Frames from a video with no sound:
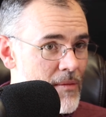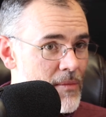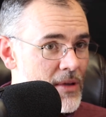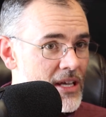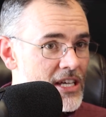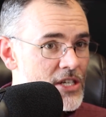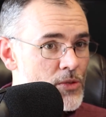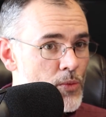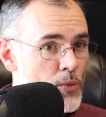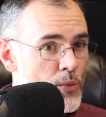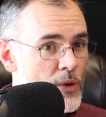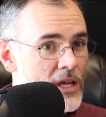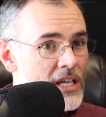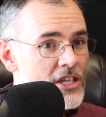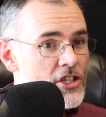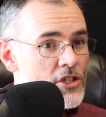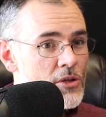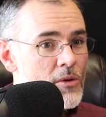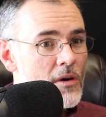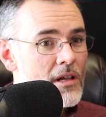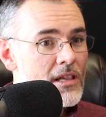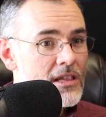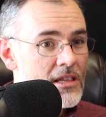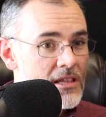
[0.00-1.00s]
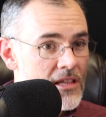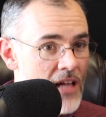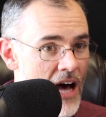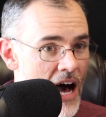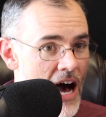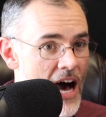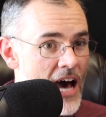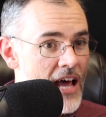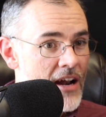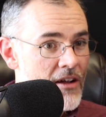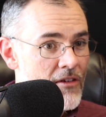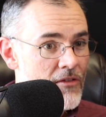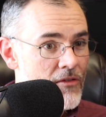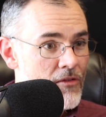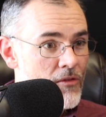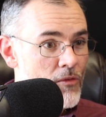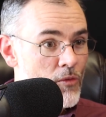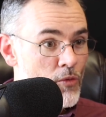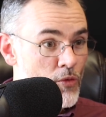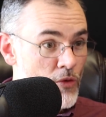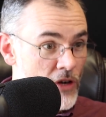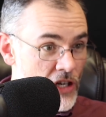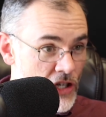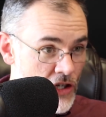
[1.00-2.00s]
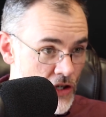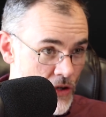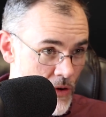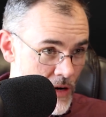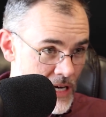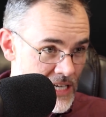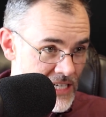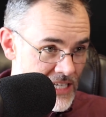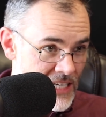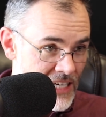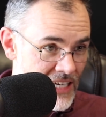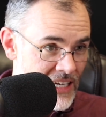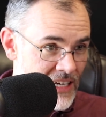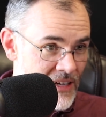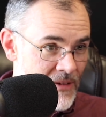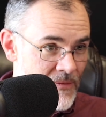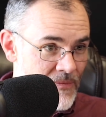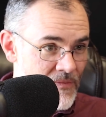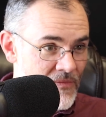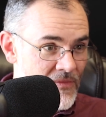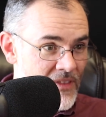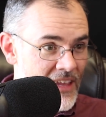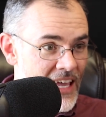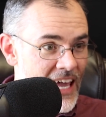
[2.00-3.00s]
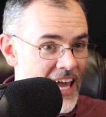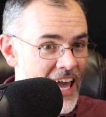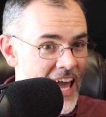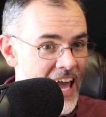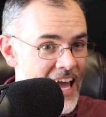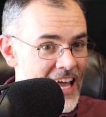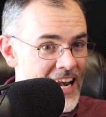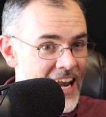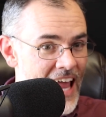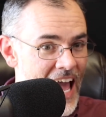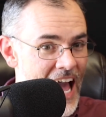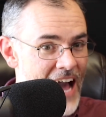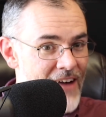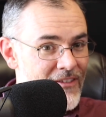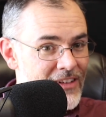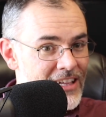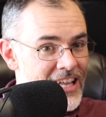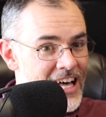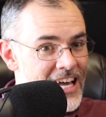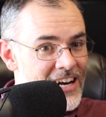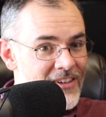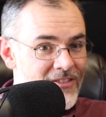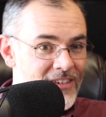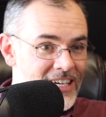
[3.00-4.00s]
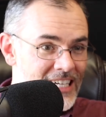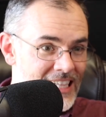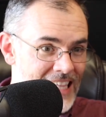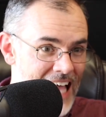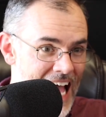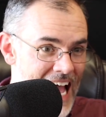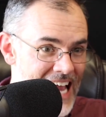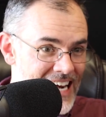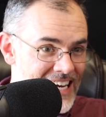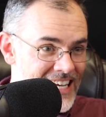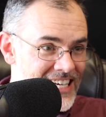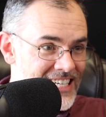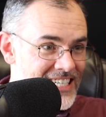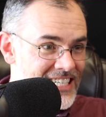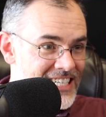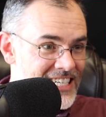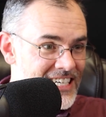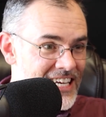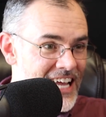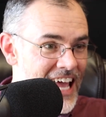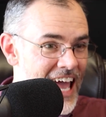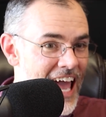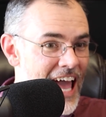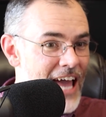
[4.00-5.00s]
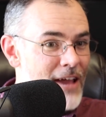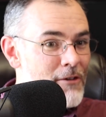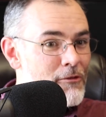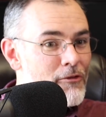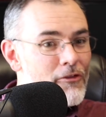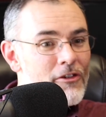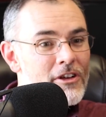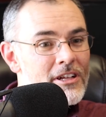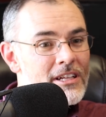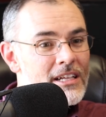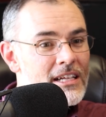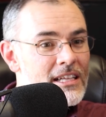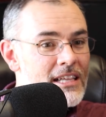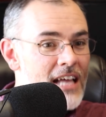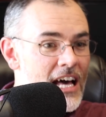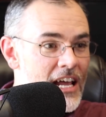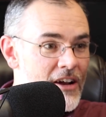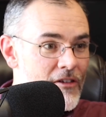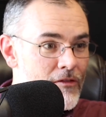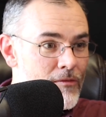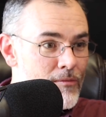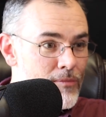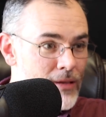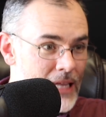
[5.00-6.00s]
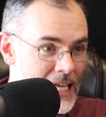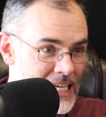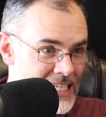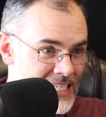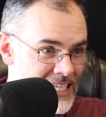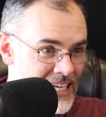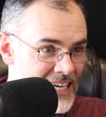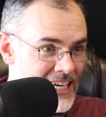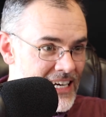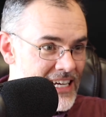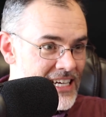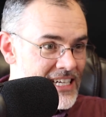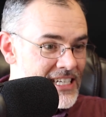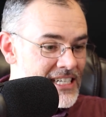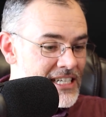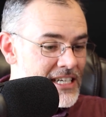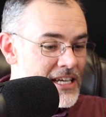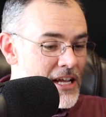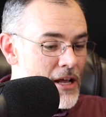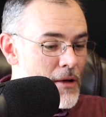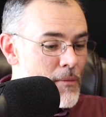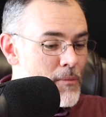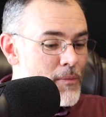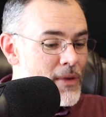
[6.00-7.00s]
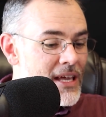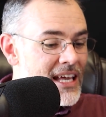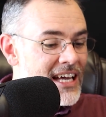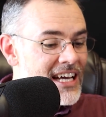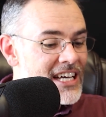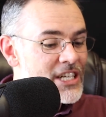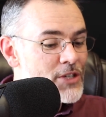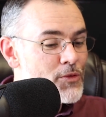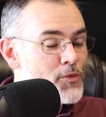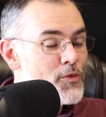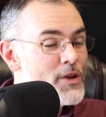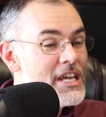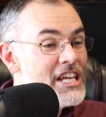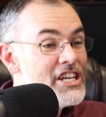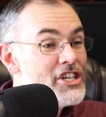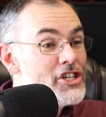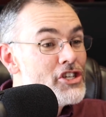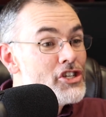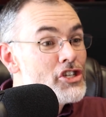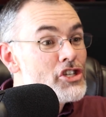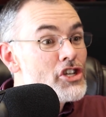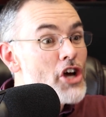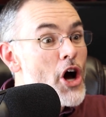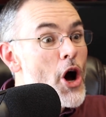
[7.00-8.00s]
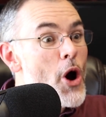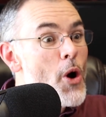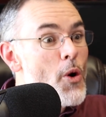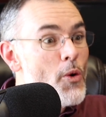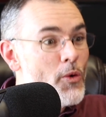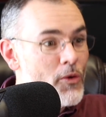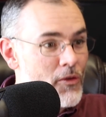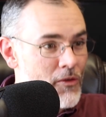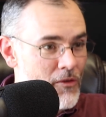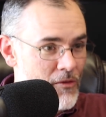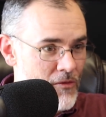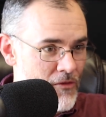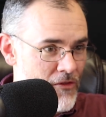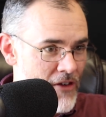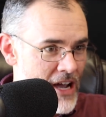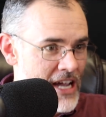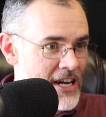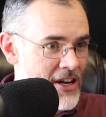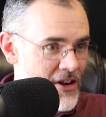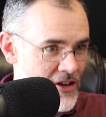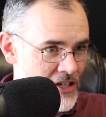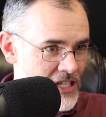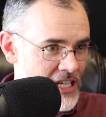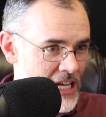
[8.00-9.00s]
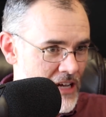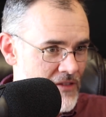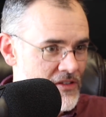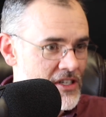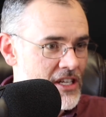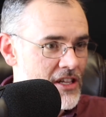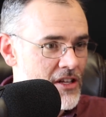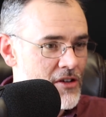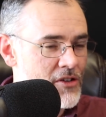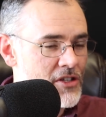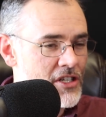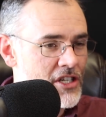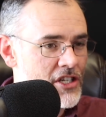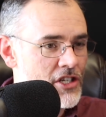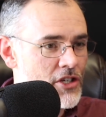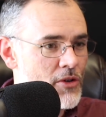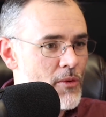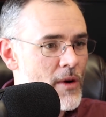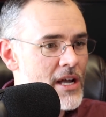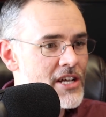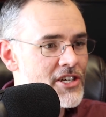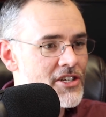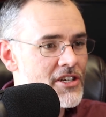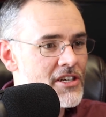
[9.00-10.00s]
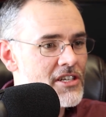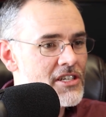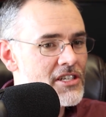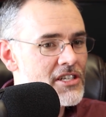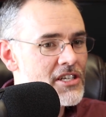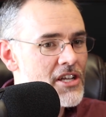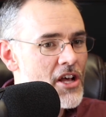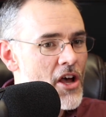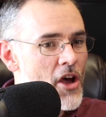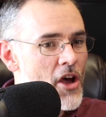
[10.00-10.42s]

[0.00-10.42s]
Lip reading: because we do a lot of rejoicing and have a lot of gladness and feel a lot of blessedness because we don't find ourselves in those situations.